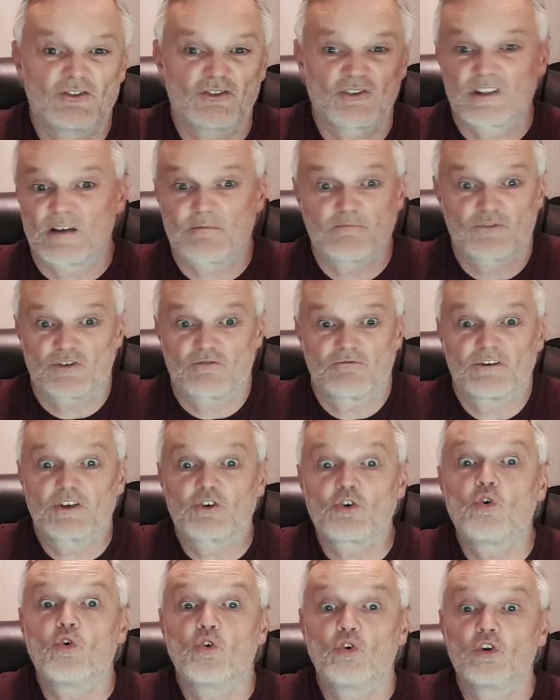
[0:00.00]
just happens to
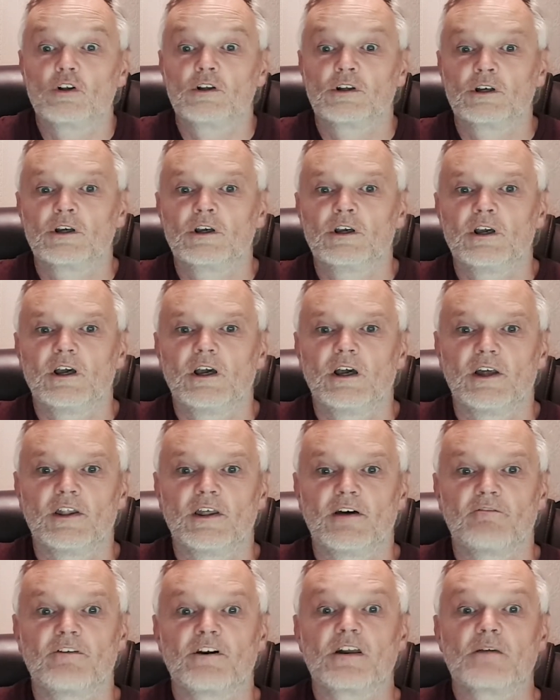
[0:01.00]
recall at
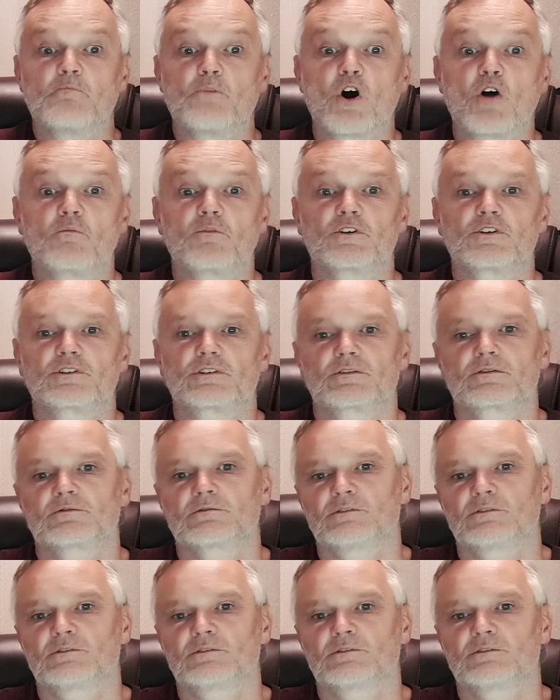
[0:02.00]
that very moment.